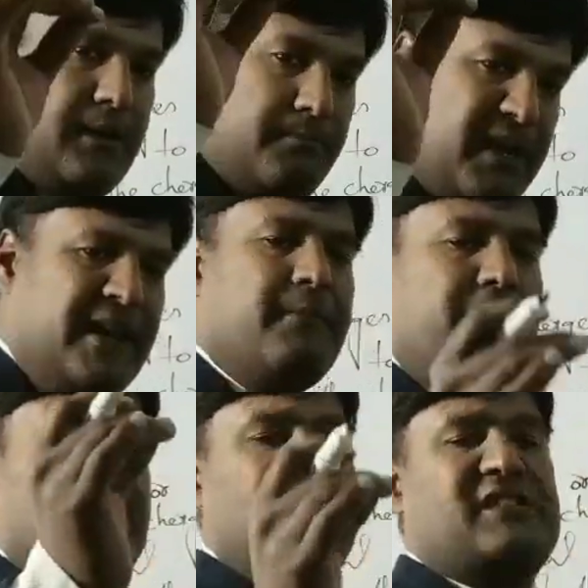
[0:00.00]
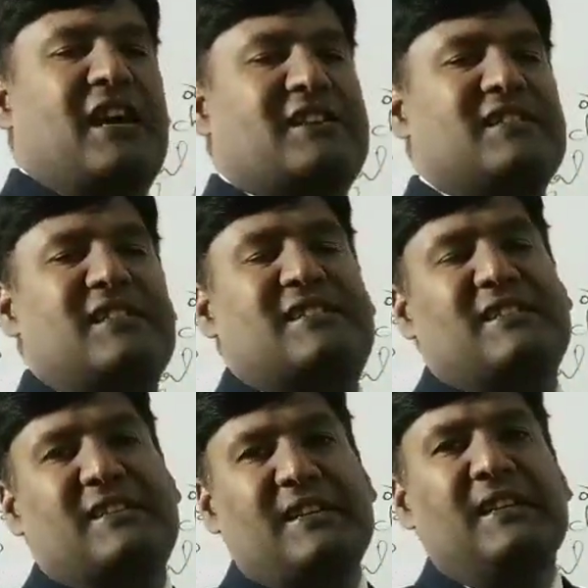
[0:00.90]
medium between the charges is
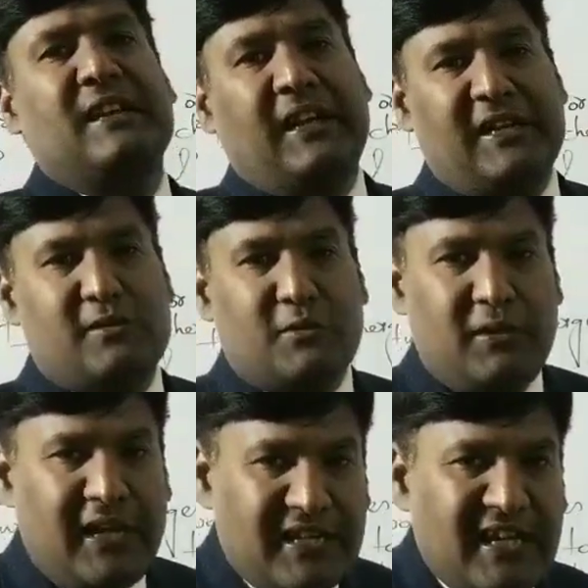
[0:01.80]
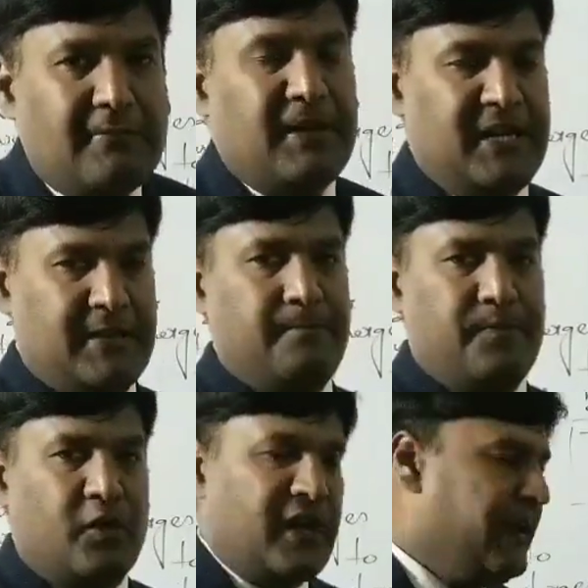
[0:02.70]
certain insulating medium.
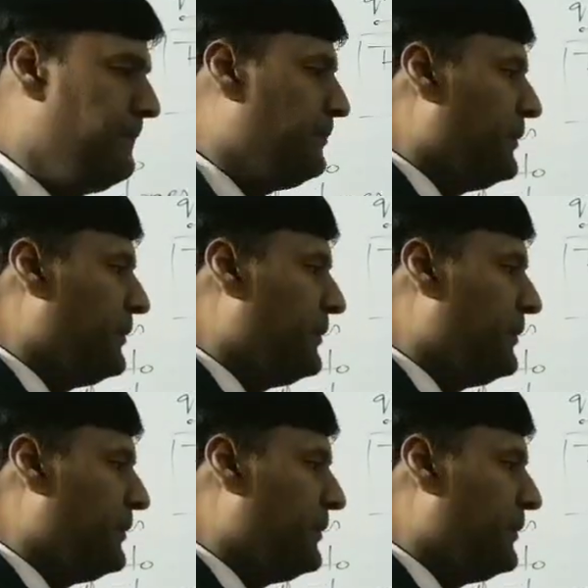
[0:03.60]
Okay,